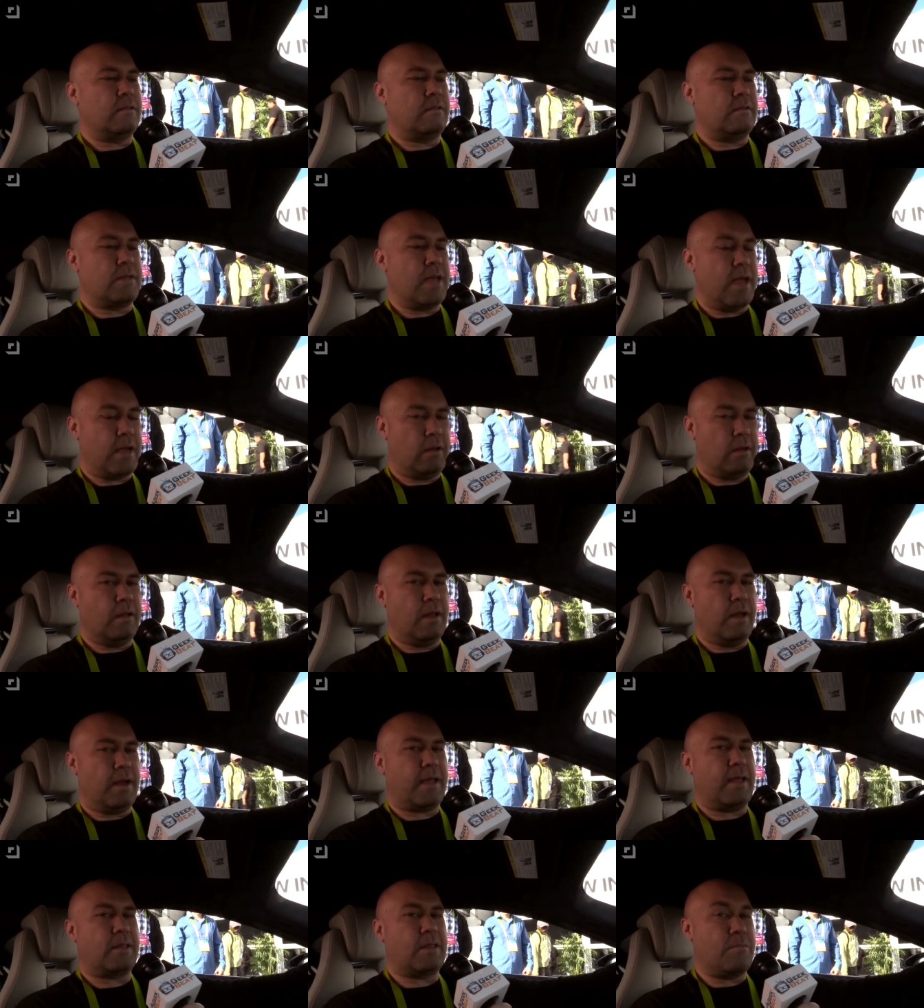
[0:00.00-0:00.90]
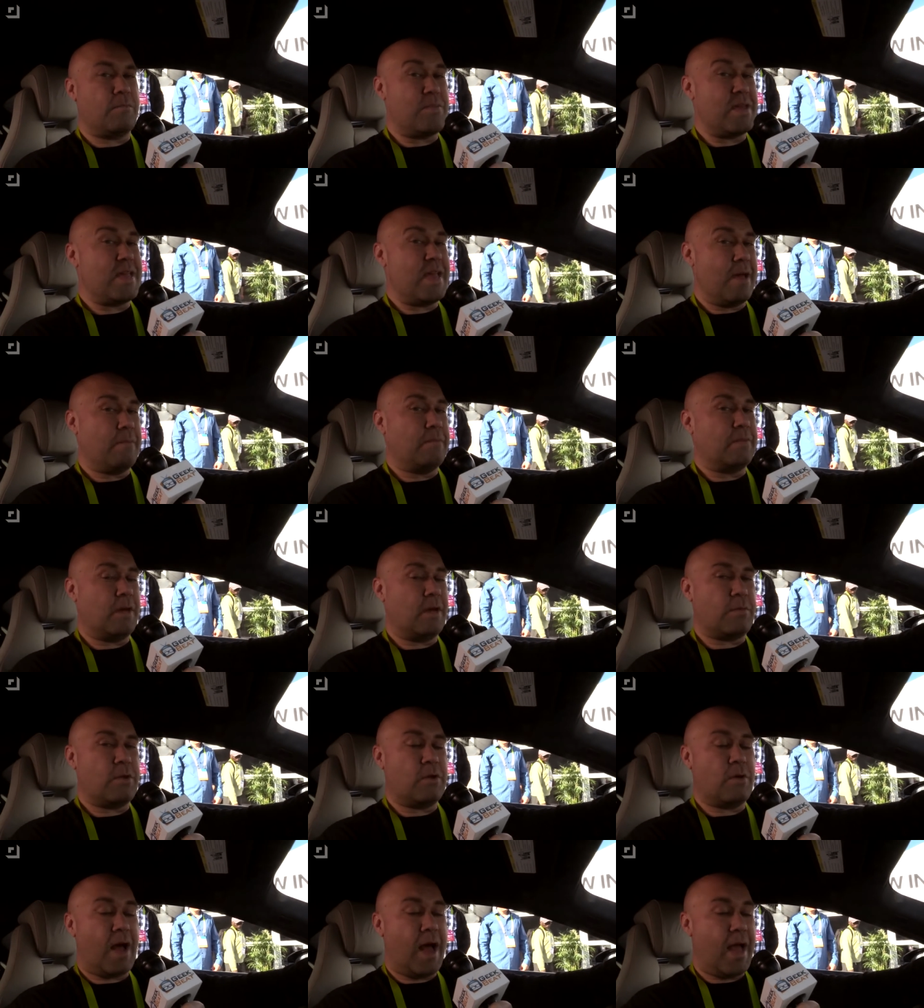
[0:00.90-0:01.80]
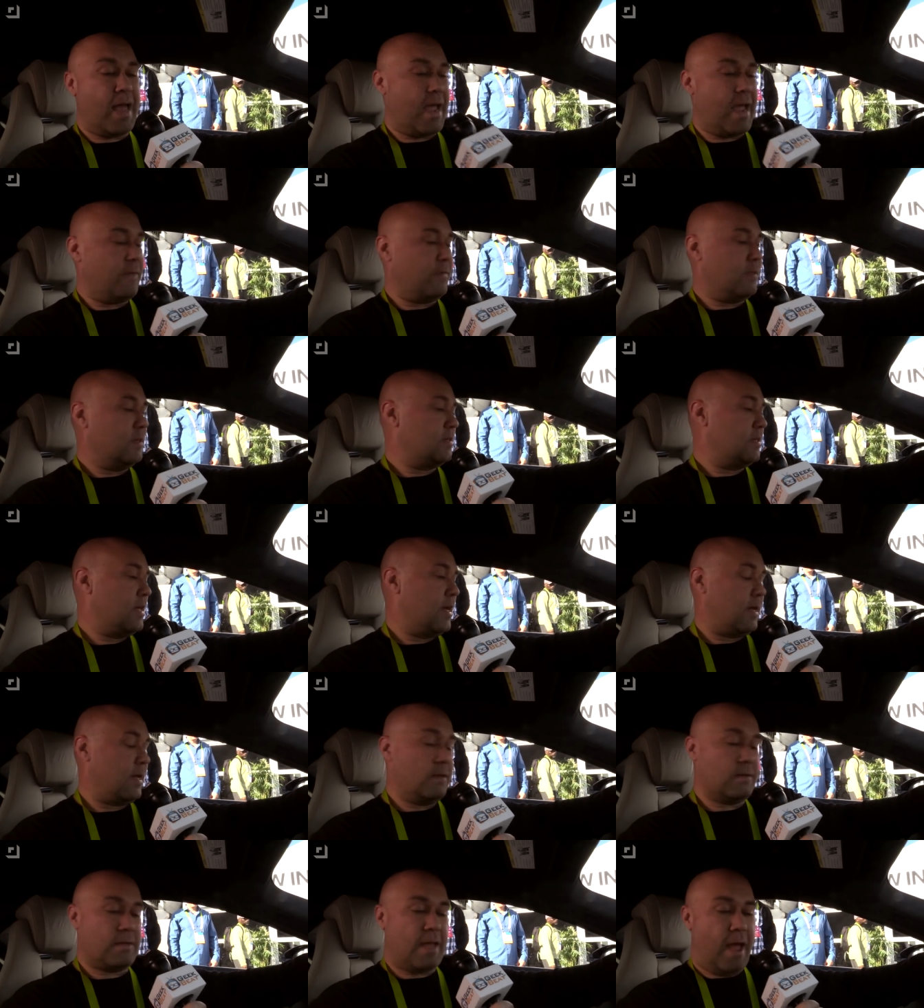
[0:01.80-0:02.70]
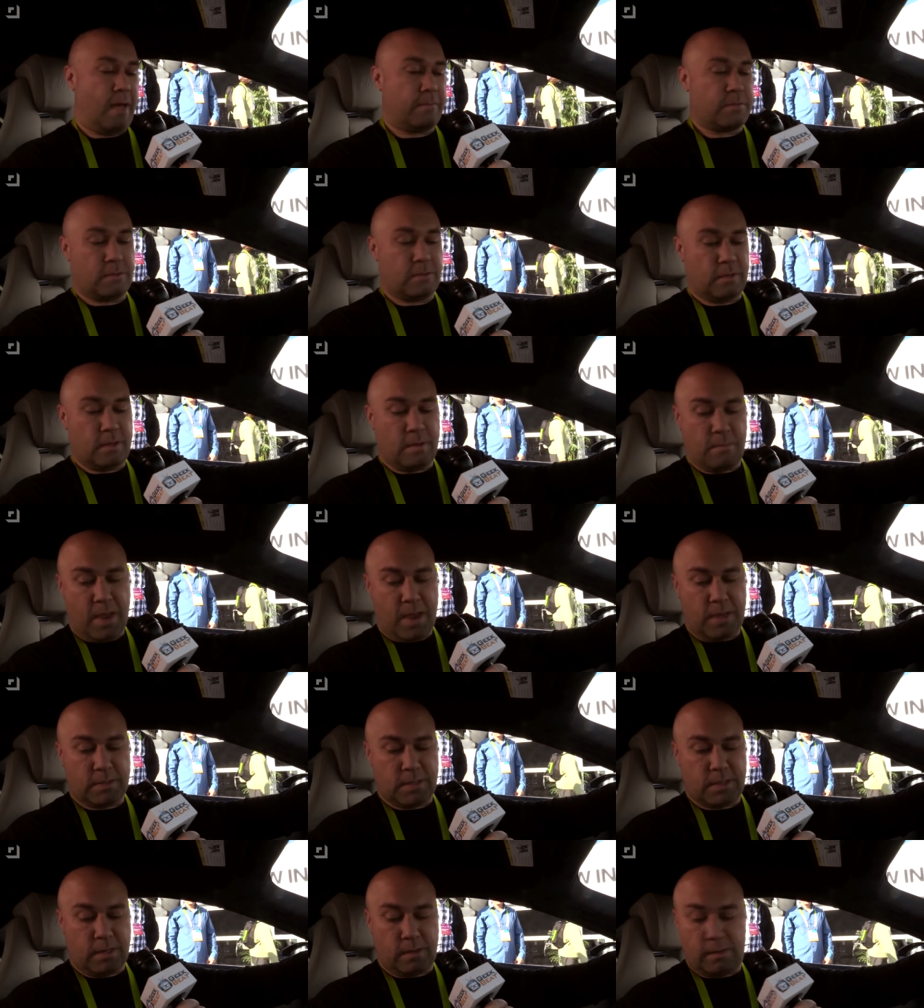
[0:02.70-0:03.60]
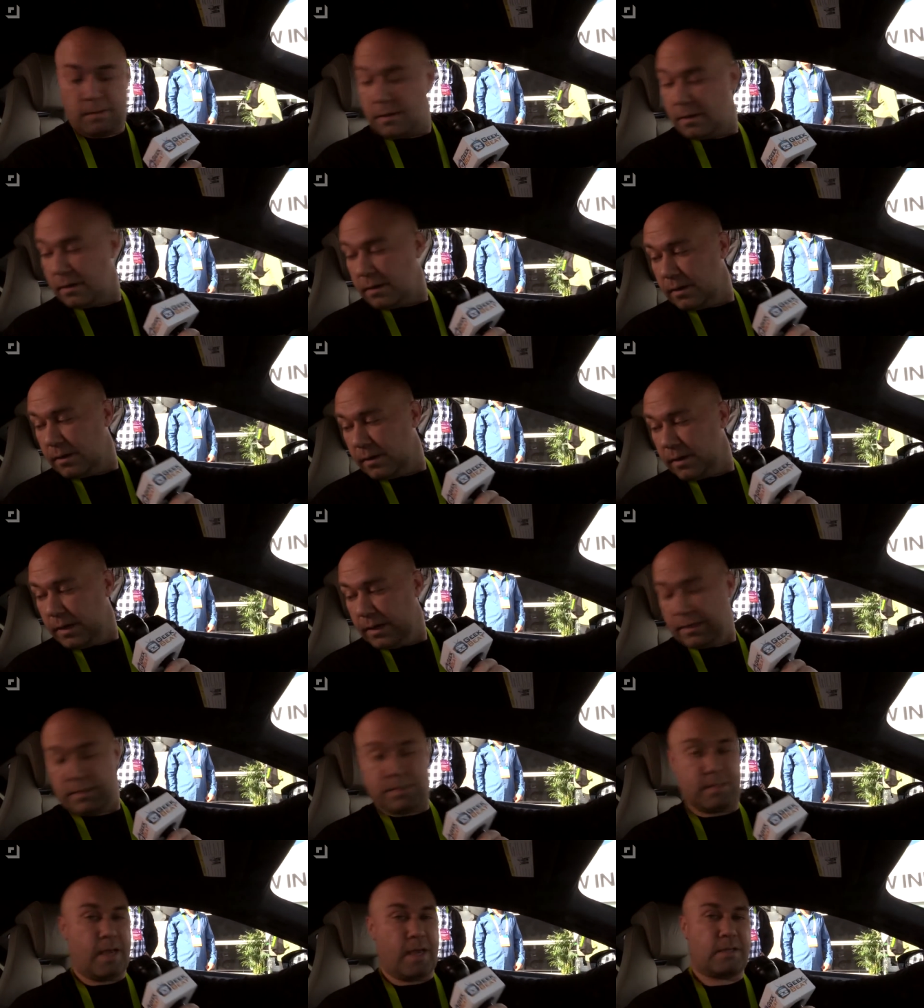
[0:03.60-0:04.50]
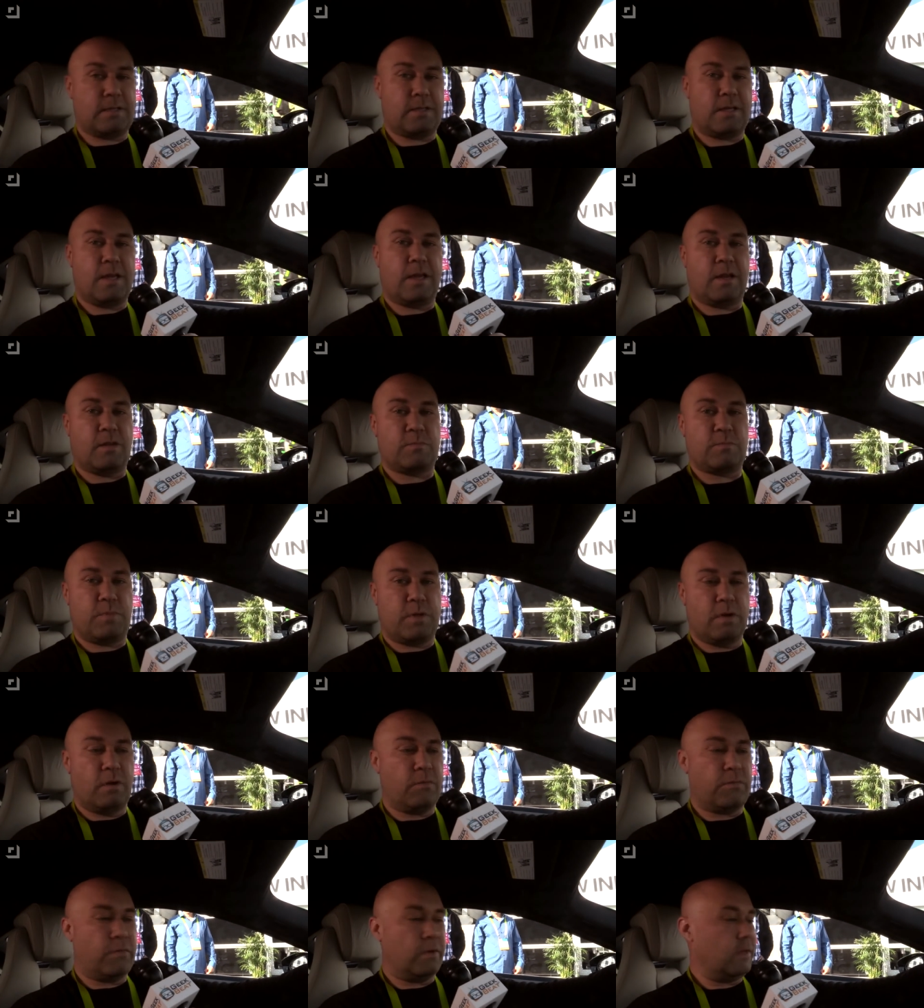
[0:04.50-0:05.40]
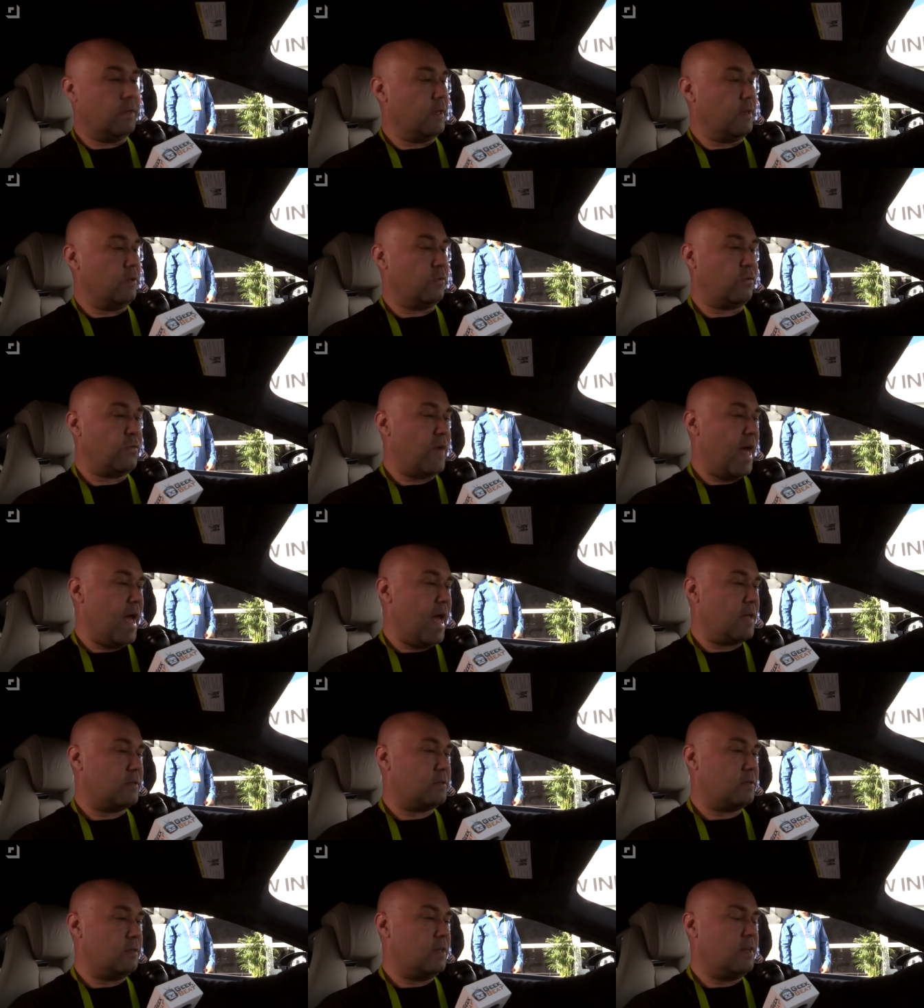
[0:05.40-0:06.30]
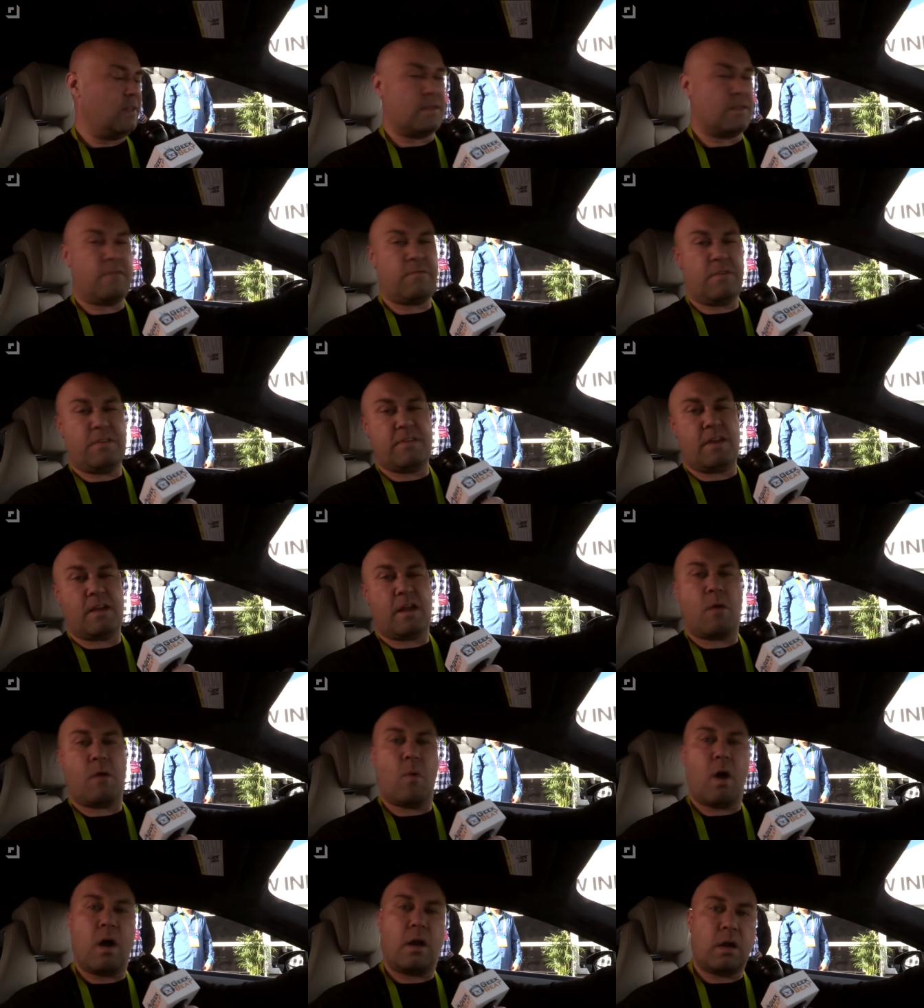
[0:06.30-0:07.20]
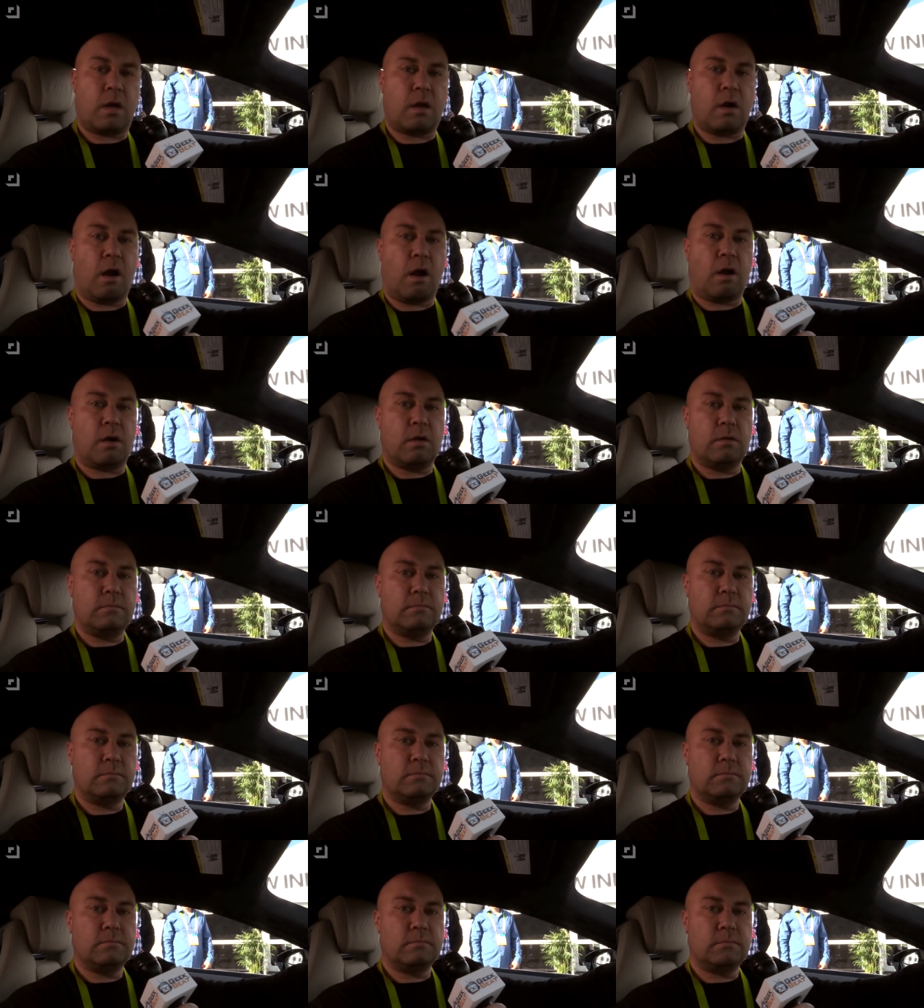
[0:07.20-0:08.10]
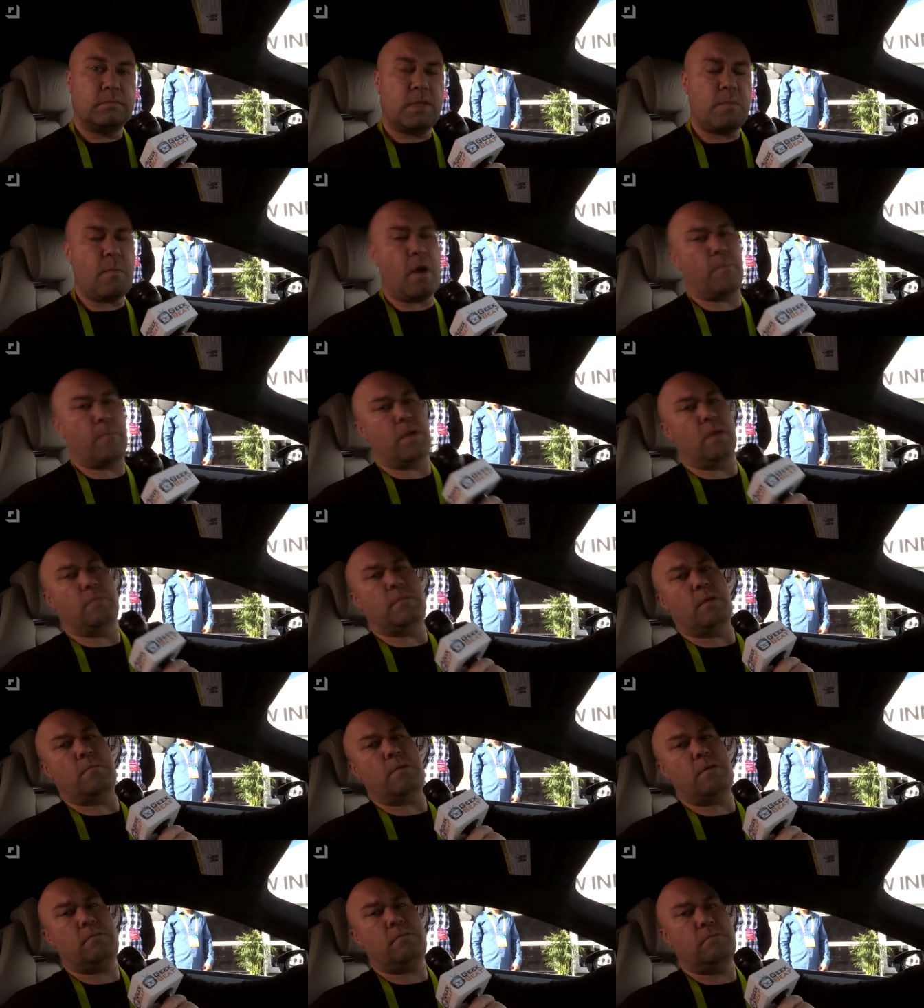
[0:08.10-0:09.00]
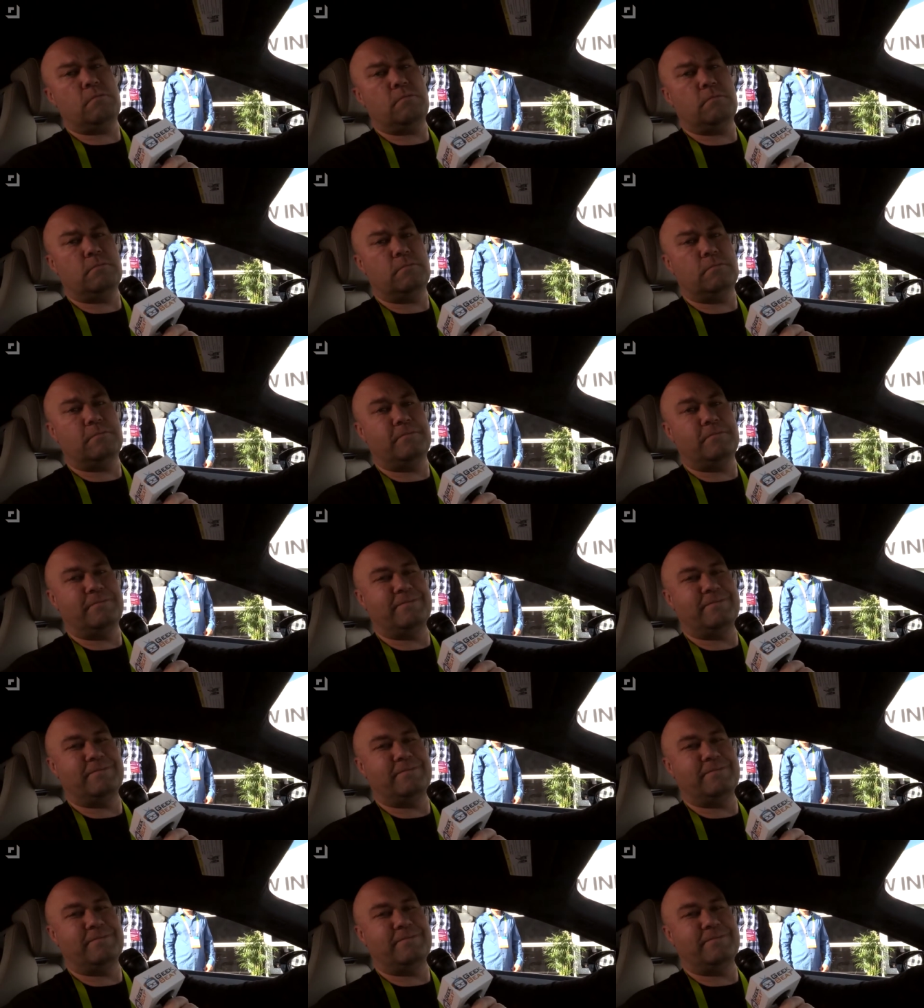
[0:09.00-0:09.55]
take a look at the BMW i8. This thing is absolutely amazing. It is sexy, it is beautiful, it is fast, it is everything I want in a car. Come on, BMW.